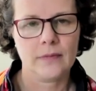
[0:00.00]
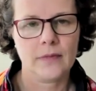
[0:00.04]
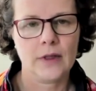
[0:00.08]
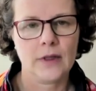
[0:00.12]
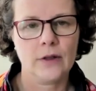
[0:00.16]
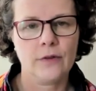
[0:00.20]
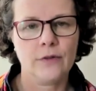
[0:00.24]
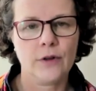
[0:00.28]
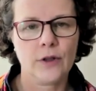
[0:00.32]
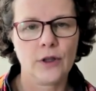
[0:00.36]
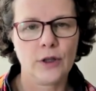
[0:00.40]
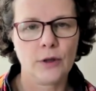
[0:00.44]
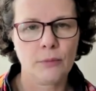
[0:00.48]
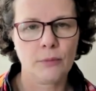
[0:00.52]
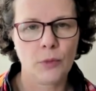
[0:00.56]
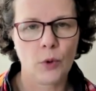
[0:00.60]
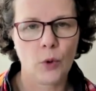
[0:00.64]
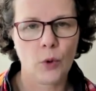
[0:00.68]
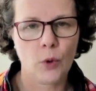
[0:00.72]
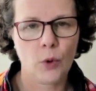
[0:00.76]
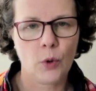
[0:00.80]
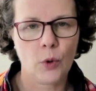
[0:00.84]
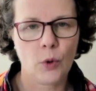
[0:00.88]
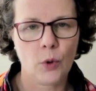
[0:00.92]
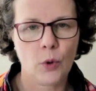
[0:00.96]

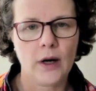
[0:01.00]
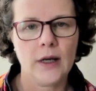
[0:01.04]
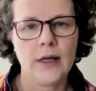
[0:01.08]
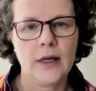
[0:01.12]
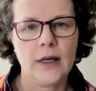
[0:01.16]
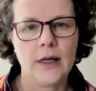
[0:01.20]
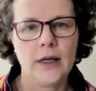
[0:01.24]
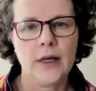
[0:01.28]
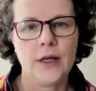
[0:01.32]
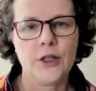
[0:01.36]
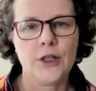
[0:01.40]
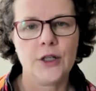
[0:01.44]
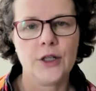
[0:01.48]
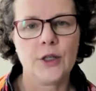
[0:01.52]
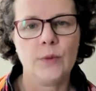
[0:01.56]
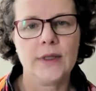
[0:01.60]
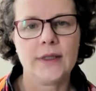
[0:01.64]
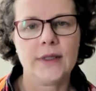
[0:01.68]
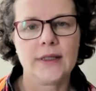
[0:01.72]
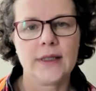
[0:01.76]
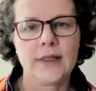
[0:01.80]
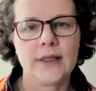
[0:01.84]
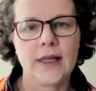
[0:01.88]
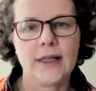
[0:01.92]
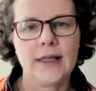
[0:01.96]
Furthermore, she will
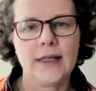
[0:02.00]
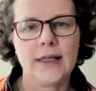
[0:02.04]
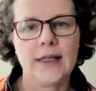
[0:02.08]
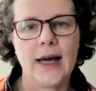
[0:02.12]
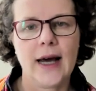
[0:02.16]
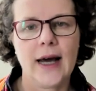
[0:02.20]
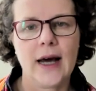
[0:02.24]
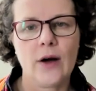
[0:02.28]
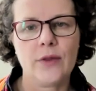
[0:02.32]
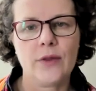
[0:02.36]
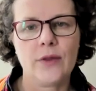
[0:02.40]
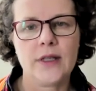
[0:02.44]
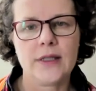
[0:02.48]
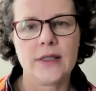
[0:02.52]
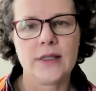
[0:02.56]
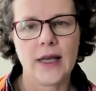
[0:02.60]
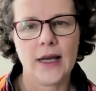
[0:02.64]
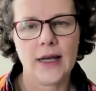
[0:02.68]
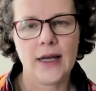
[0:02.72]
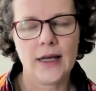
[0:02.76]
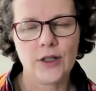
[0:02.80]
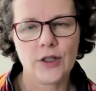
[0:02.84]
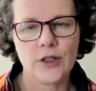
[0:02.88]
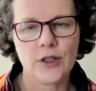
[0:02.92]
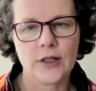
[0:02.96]
study how these
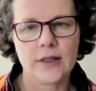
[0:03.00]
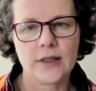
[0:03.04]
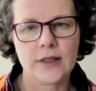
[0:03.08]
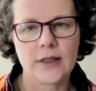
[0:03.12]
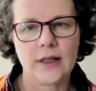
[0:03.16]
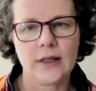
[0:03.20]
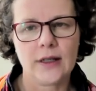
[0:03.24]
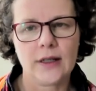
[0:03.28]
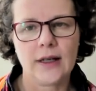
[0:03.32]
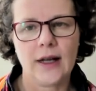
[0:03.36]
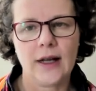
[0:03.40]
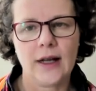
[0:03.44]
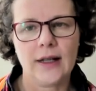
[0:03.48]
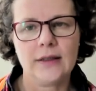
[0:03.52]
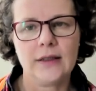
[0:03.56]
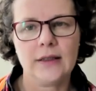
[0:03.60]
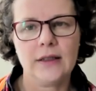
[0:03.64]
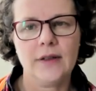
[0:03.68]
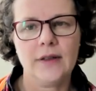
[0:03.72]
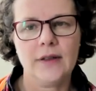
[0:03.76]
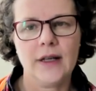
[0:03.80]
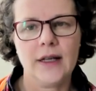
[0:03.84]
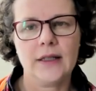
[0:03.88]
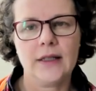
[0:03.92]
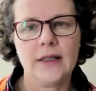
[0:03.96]
agents can
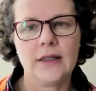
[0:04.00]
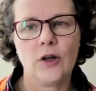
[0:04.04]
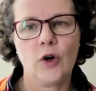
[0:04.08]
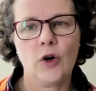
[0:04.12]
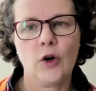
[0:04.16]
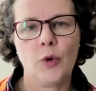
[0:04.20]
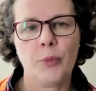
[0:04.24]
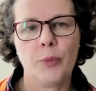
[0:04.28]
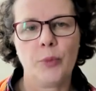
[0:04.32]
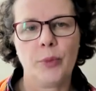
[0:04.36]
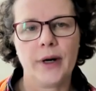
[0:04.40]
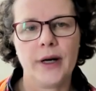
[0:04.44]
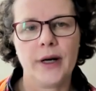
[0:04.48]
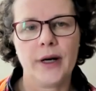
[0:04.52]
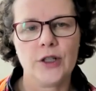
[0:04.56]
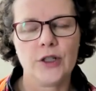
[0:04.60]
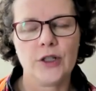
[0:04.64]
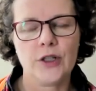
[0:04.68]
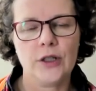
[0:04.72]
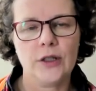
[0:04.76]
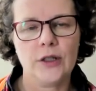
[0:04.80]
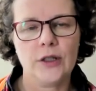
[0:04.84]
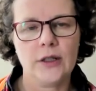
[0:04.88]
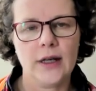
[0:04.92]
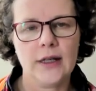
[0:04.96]
cultivate
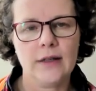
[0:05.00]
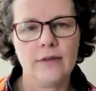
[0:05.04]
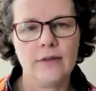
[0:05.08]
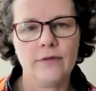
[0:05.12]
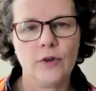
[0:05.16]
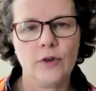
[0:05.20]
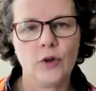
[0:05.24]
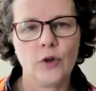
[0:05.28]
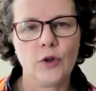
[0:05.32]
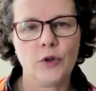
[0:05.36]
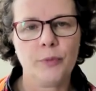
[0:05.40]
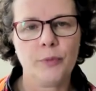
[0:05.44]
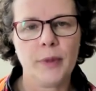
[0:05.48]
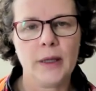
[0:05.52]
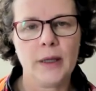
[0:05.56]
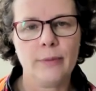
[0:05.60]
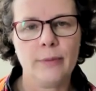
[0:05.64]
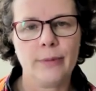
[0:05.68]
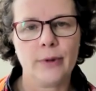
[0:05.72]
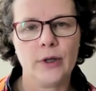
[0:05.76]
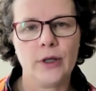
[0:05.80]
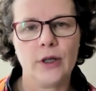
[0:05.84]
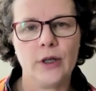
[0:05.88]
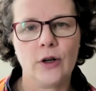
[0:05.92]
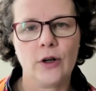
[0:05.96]
cooperation and involve
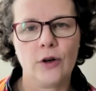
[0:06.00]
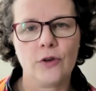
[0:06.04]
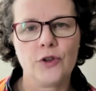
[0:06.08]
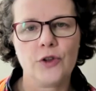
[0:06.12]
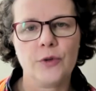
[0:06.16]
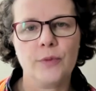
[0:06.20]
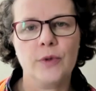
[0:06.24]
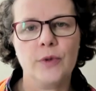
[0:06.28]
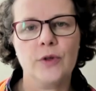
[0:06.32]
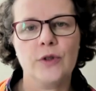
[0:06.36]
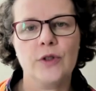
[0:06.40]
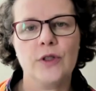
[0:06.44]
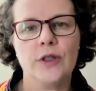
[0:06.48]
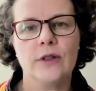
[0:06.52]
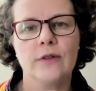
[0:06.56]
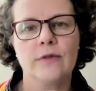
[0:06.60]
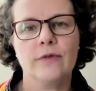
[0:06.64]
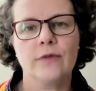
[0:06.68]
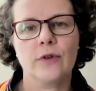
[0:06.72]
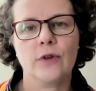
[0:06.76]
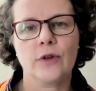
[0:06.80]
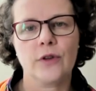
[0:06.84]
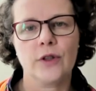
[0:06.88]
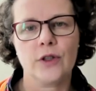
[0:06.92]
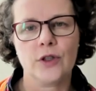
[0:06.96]
people in contributing
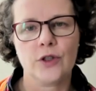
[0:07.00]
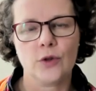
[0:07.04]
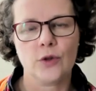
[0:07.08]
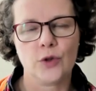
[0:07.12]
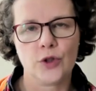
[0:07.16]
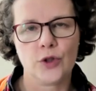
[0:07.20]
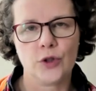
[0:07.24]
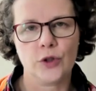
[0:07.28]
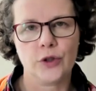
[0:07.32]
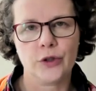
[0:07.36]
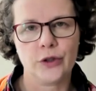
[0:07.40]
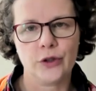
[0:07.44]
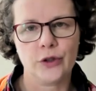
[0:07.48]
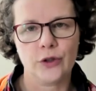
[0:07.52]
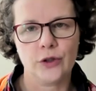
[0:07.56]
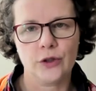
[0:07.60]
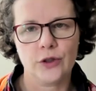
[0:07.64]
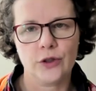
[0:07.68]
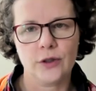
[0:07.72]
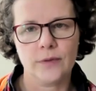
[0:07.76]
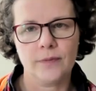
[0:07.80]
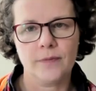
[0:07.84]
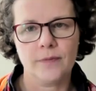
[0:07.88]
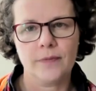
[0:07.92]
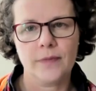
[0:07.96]
for the social good.
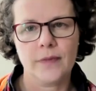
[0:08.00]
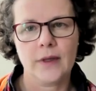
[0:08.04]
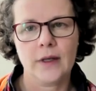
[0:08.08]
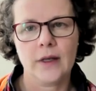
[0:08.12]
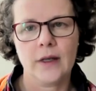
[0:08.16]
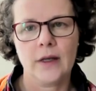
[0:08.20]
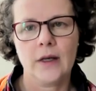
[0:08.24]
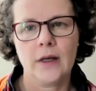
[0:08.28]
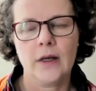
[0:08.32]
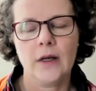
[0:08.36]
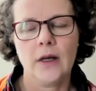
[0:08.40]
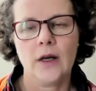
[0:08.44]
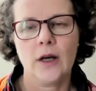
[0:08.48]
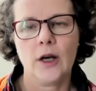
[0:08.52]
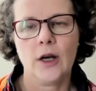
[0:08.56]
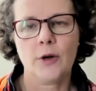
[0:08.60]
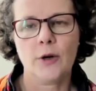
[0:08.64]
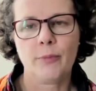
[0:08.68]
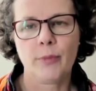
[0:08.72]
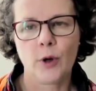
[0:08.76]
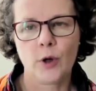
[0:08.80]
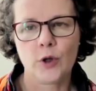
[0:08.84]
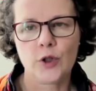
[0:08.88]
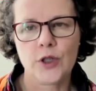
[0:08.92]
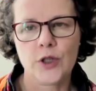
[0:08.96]
Her
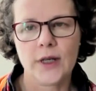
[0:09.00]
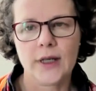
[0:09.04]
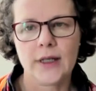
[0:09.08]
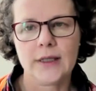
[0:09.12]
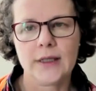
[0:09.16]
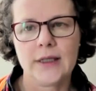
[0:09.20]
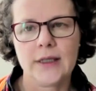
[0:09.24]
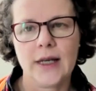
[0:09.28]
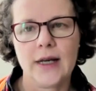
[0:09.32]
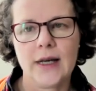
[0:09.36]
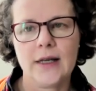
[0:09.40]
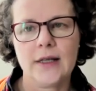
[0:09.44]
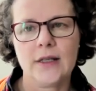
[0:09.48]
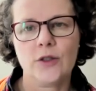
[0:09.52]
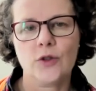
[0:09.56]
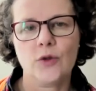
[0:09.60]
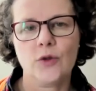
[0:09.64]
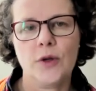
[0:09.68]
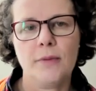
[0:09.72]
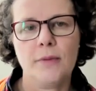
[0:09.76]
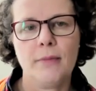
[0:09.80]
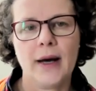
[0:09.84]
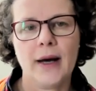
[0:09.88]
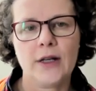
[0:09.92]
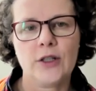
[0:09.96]
project dares to
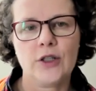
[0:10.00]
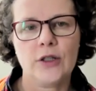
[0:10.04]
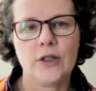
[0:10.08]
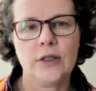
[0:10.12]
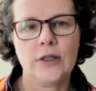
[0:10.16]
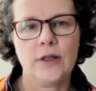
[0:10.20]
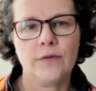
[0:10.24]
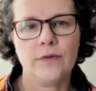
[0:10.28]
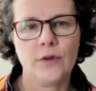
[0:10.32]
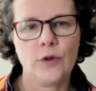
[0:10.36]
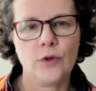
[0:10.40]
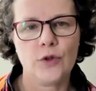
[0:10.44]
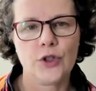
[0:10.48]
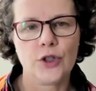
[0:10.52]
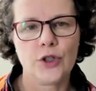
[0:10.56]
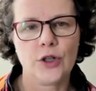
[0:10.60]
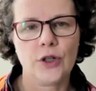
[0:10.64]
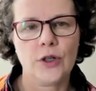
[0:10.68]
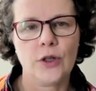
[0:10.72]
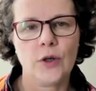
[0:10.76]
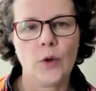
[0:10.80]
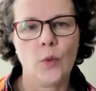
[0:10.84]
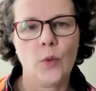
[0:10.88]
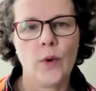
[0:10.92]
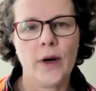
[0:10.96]
imagine a
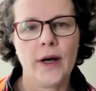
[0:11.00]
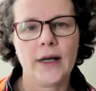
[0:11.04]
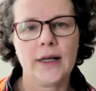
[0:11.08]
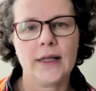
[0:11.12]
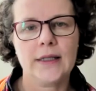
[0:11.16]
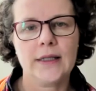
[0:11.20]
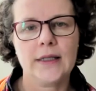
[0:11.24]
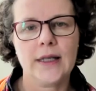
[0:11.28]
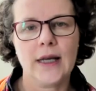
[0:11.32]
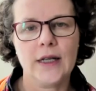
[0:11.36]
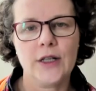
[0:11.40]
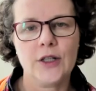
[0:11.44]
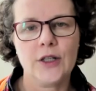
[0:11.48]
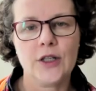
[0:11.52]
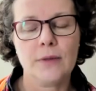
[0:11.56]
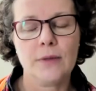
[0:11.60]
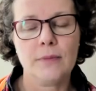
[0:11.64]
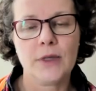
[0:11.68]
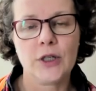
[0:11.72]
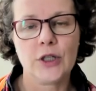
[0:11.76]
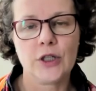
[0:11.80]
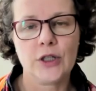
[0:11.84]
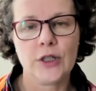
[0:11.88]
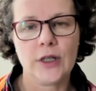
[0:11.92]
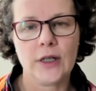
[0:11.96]
future where intelligent
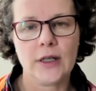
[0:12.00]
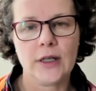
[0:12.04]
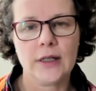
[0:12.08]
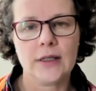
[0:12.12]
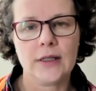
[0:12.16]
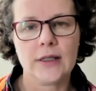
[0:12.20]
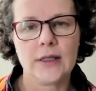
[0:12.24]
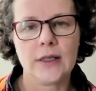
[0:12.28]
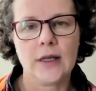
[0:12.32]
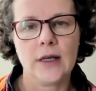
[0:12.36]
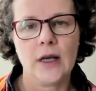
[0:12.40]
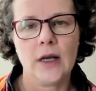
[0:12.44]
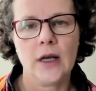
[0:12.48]
machines